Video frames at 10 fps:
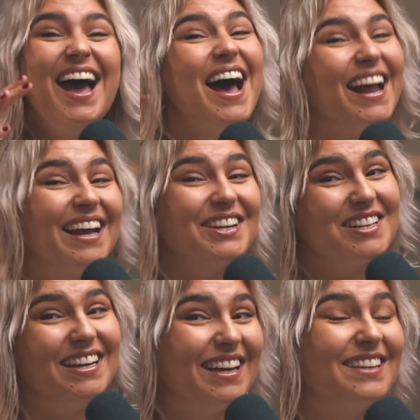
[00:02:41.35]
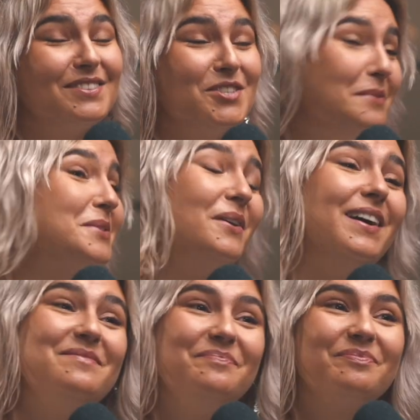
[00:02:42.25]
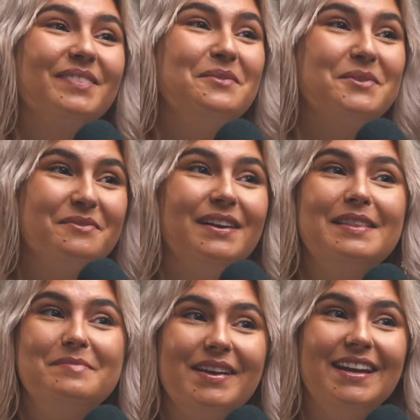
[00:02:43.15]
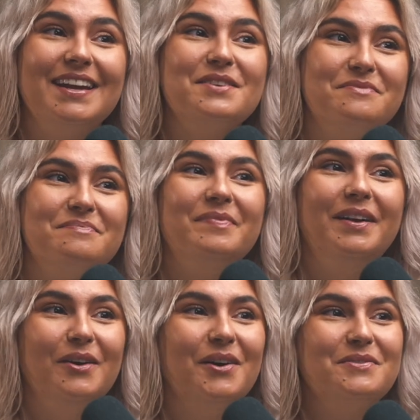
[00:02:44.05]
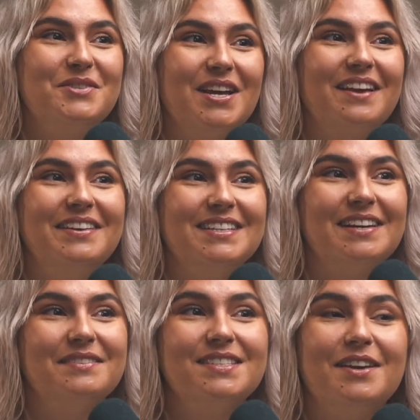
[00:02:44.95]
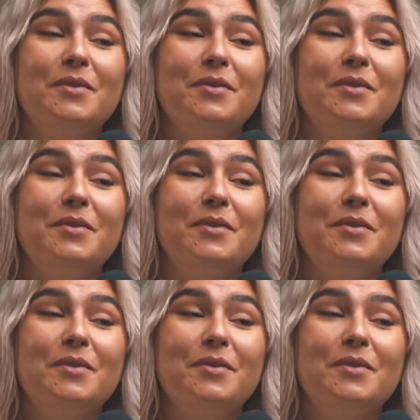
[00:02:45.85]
And actually, like, she was right. It was really the beginning of a lot of shit going down. So